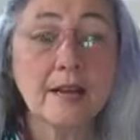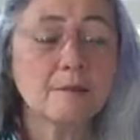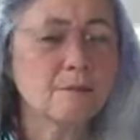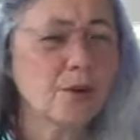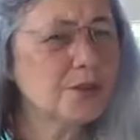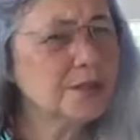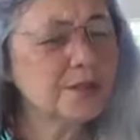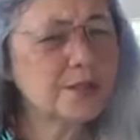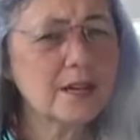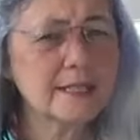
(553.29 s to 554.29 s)
Most of the
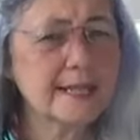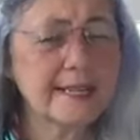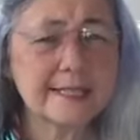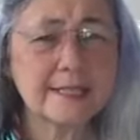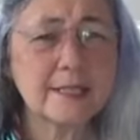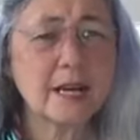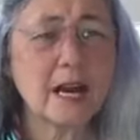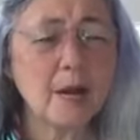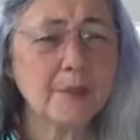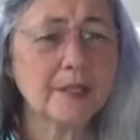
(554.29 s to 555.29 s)
dogs I see
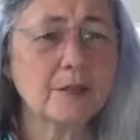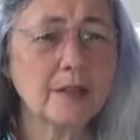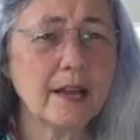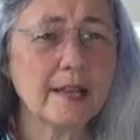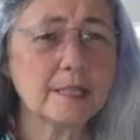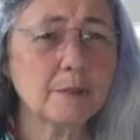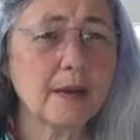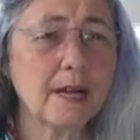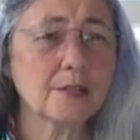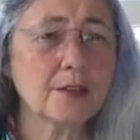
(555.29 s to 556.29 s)
commonly with hot
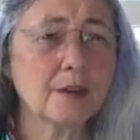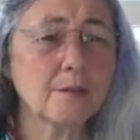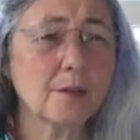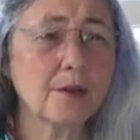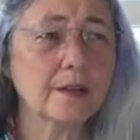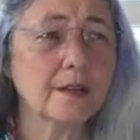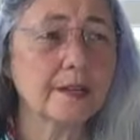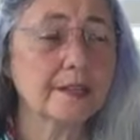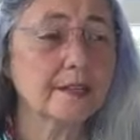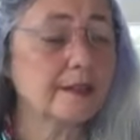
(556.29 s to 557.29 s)
spots are more
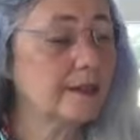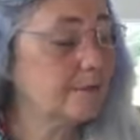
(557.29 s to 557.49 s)
like